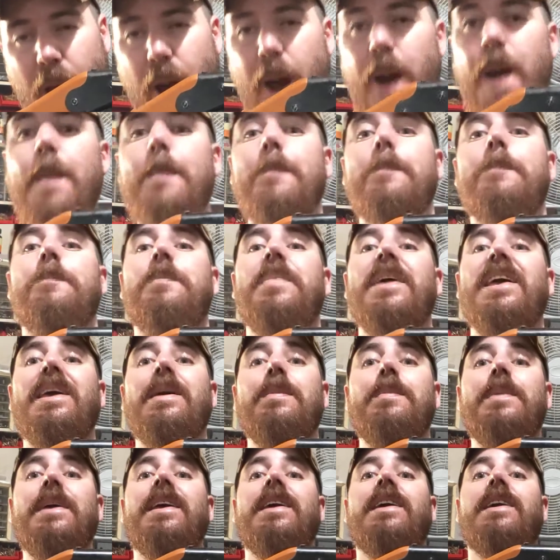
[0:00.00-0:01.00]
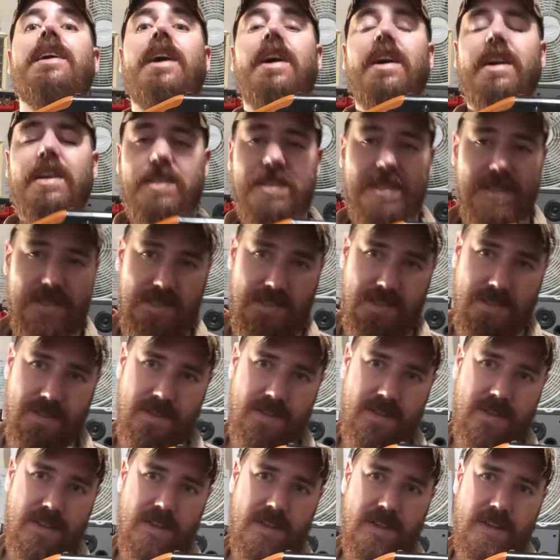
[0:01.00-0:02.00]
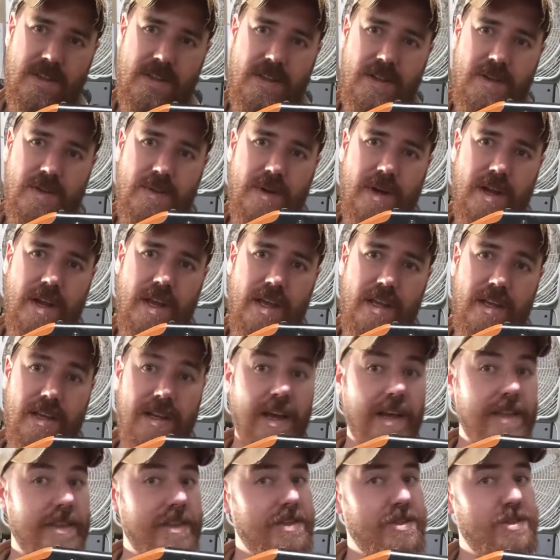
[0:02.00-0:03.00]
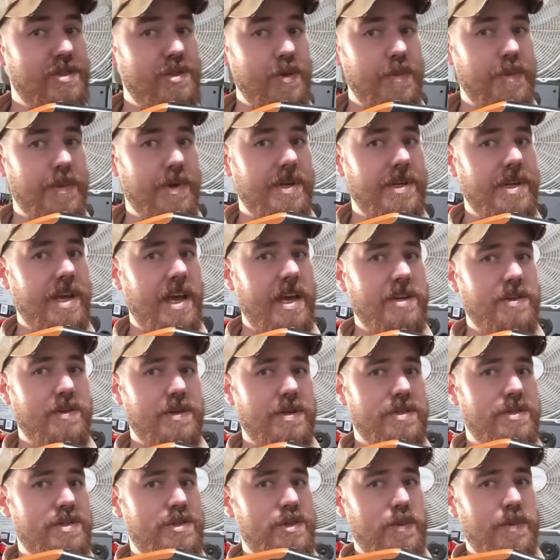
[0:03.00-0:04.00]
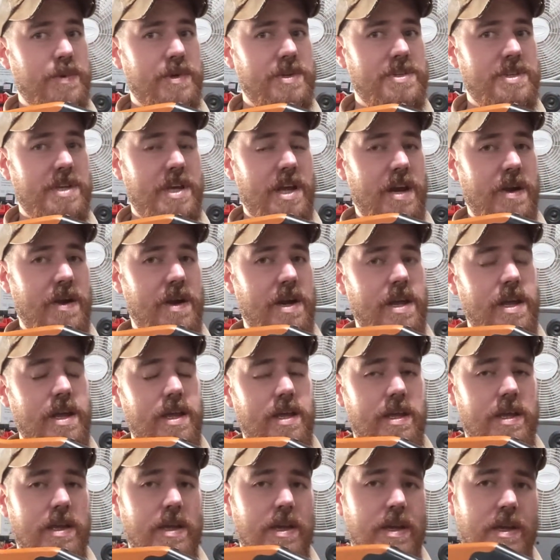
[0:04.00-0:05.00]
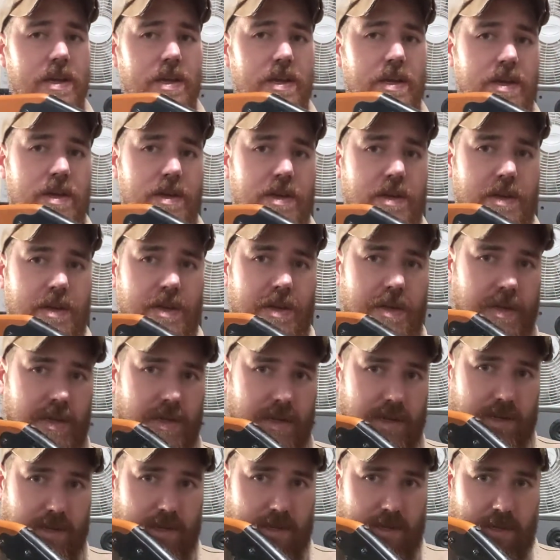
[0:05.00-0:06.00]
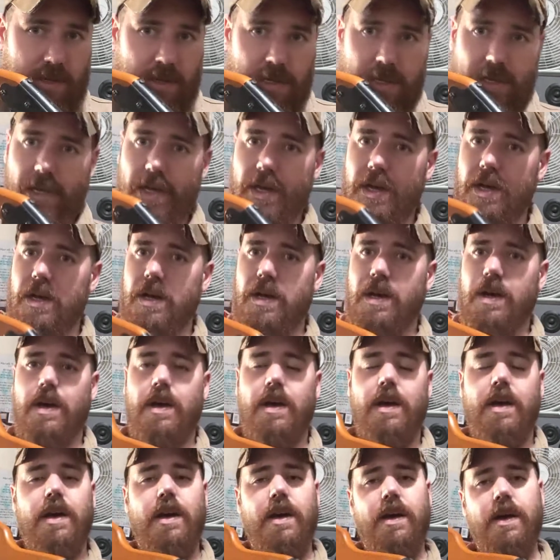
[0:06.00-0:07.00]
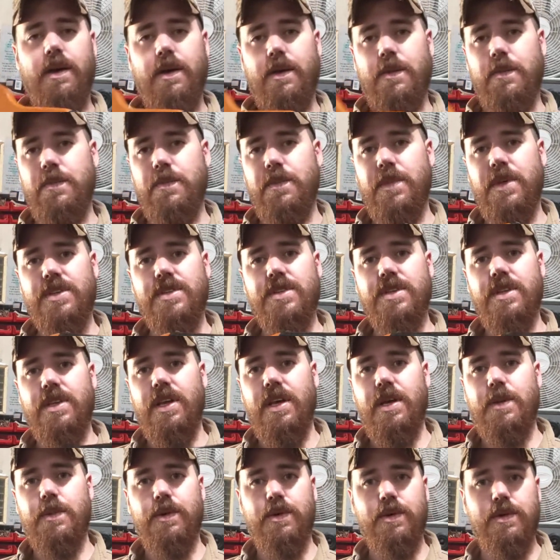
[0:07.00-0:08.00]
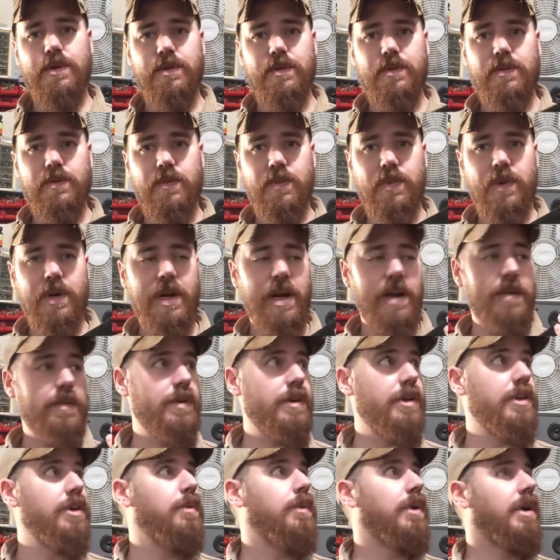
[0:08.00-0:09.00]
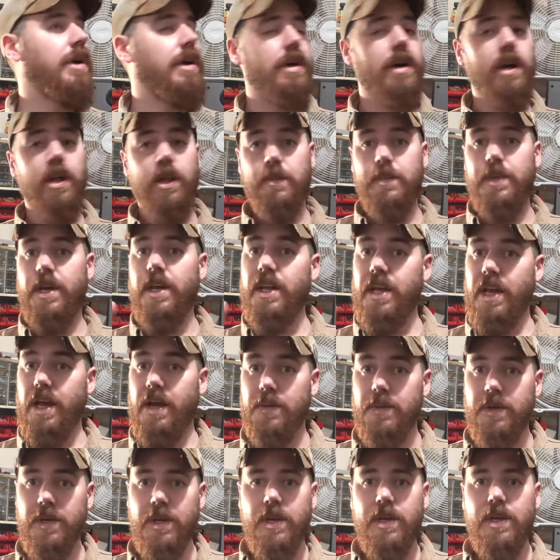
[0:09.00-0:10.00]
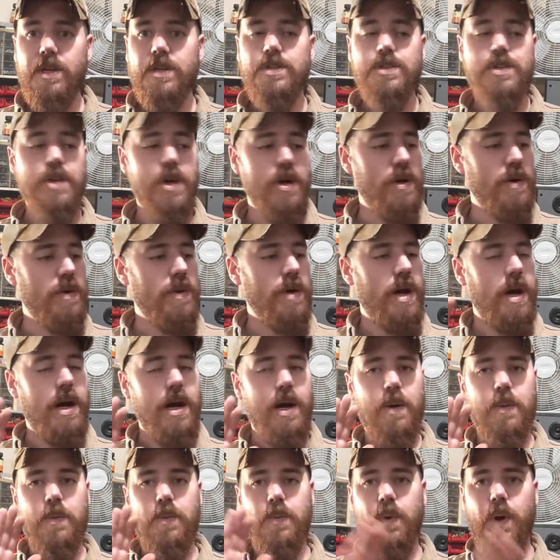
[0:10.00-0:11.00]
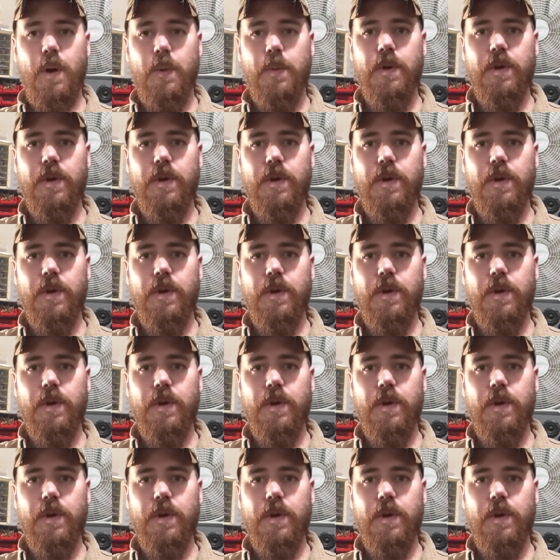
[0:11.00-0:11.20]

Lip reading: are BB guns, right? Not the super dangerous, super scary, mislabeled, whatever you want to call them. Anyhow, so what